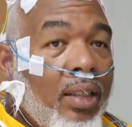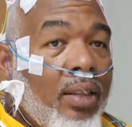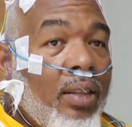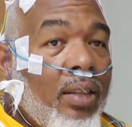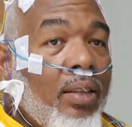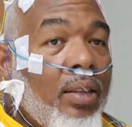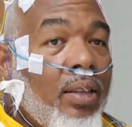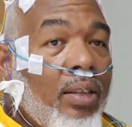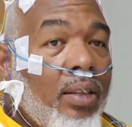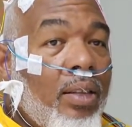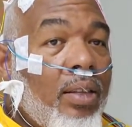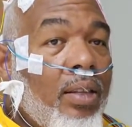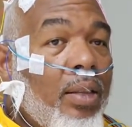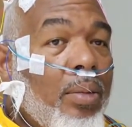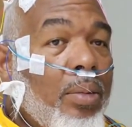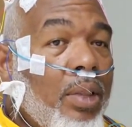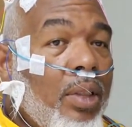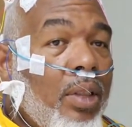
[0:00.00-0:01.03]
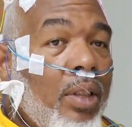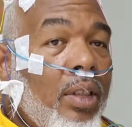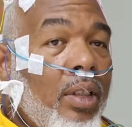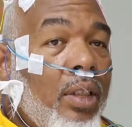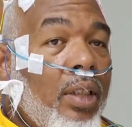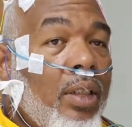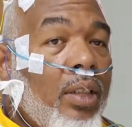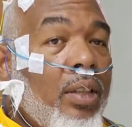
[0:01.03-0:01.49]
this is a sleep
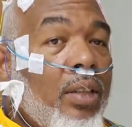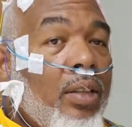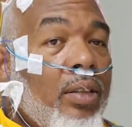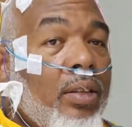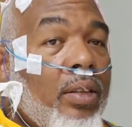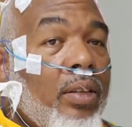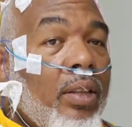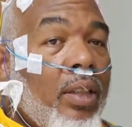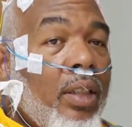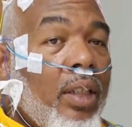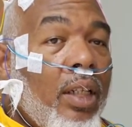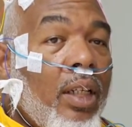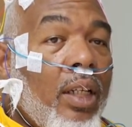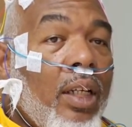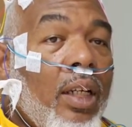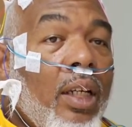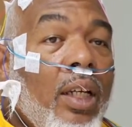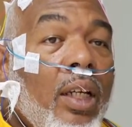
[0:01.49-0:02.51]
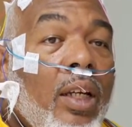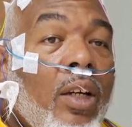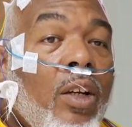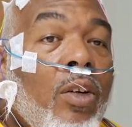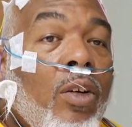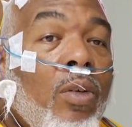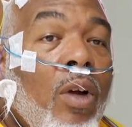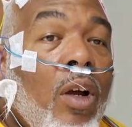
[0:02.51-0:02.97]
study here.
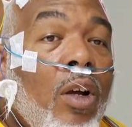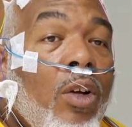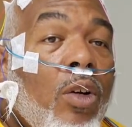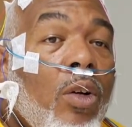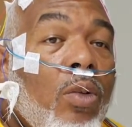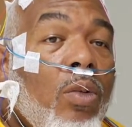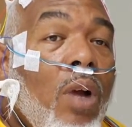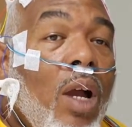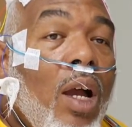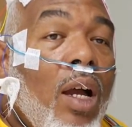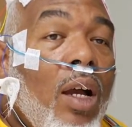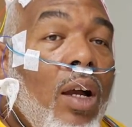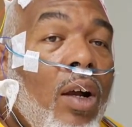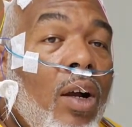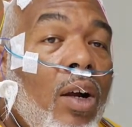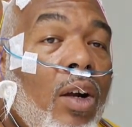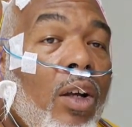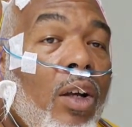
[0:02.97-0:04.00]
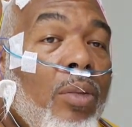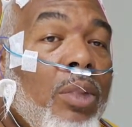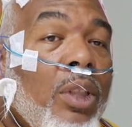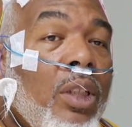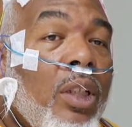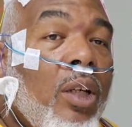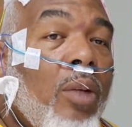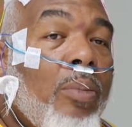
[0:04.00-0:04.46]
Hurrah! Hoorah!
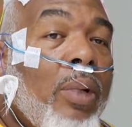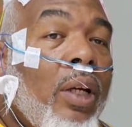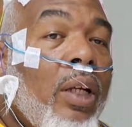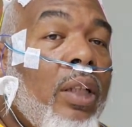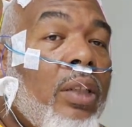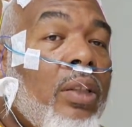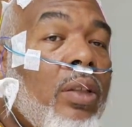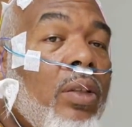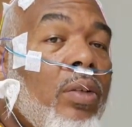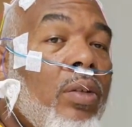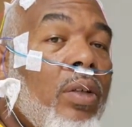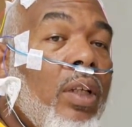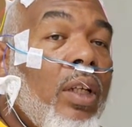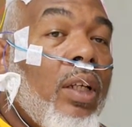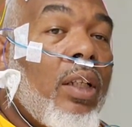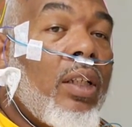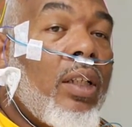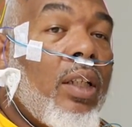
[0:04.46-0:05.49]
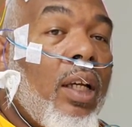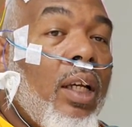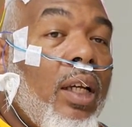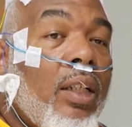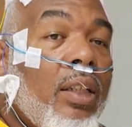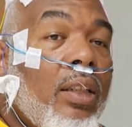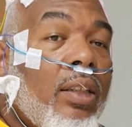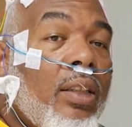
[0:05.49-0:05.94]
RMC El Paso, get
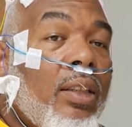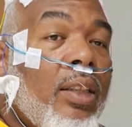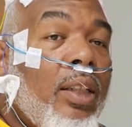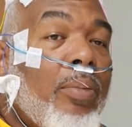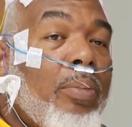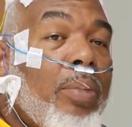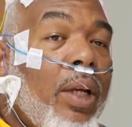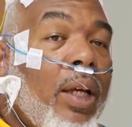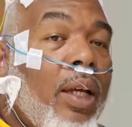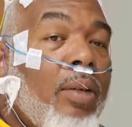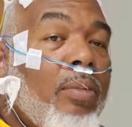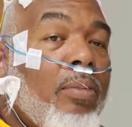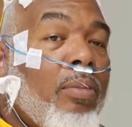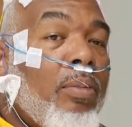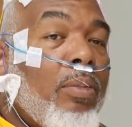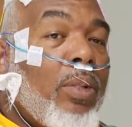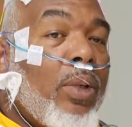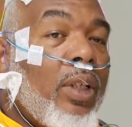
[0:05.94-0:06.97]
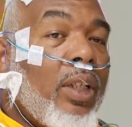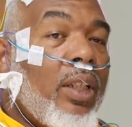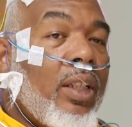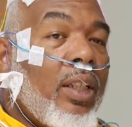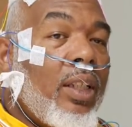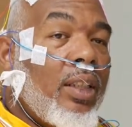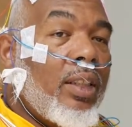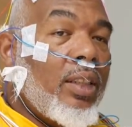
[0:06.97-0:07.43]
that CPAP. Breathe
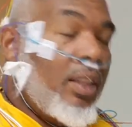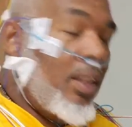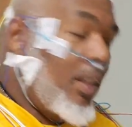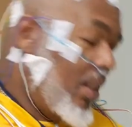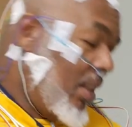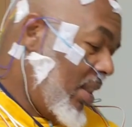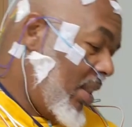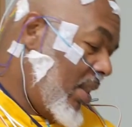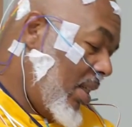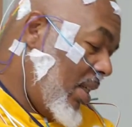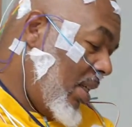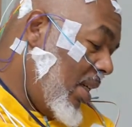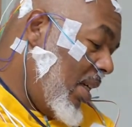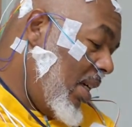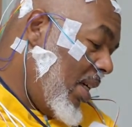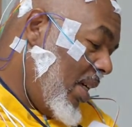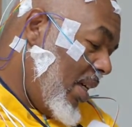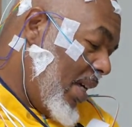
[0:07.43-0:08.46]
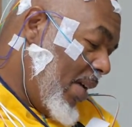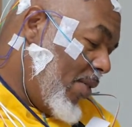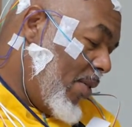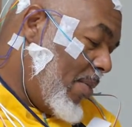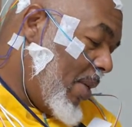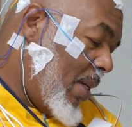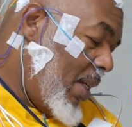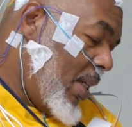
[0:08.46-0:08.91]
easy.
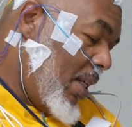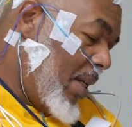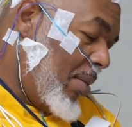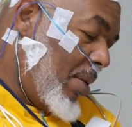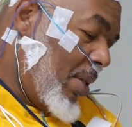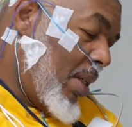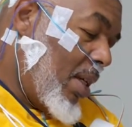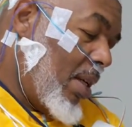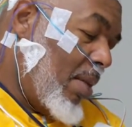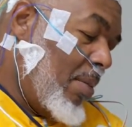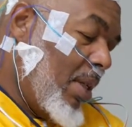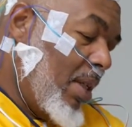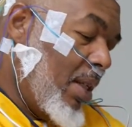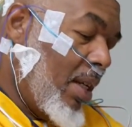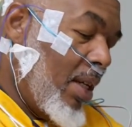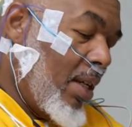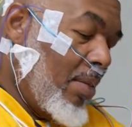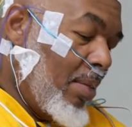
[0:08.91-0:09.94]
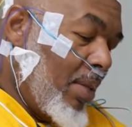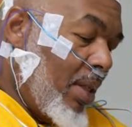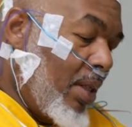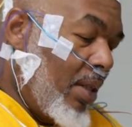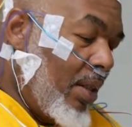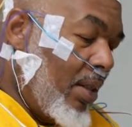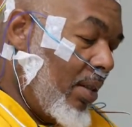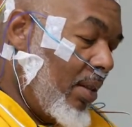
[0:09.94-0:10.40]
Everybody keeps telling me that,
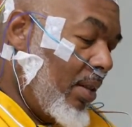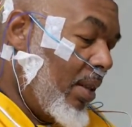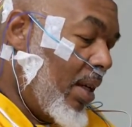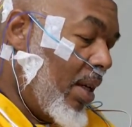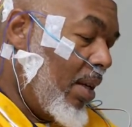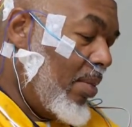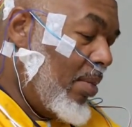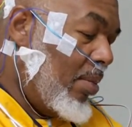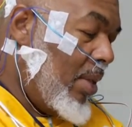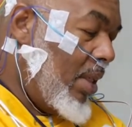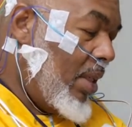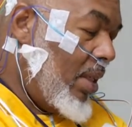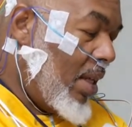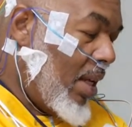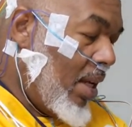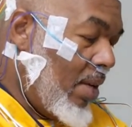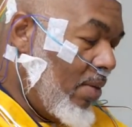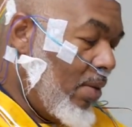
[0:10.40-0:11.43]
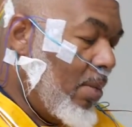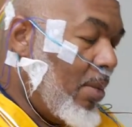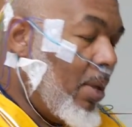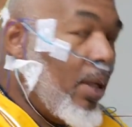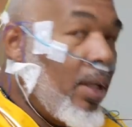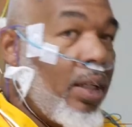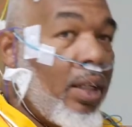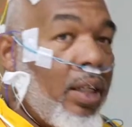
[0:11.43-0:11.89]
man. I mean
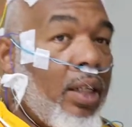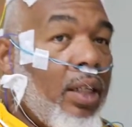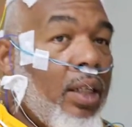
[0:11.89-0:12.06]
everybody.